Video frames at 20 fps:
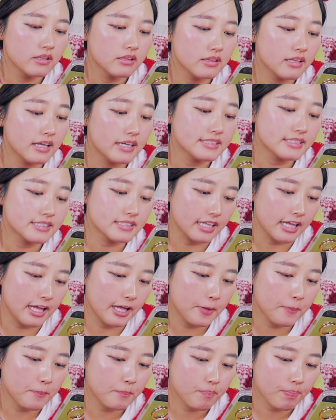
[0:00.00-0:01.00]
Let's
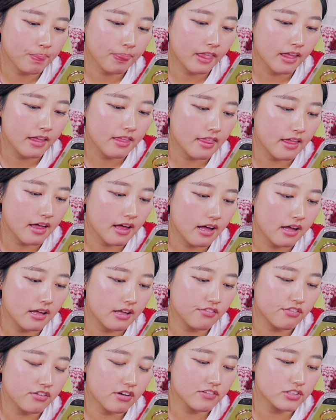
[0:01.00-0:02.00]
say that
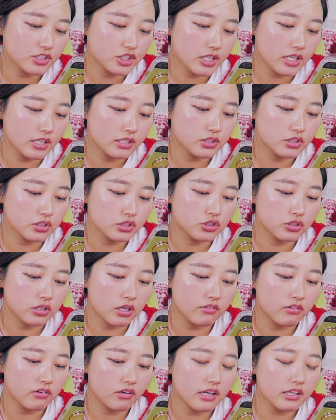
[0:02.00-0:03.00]
if you have a chance to travel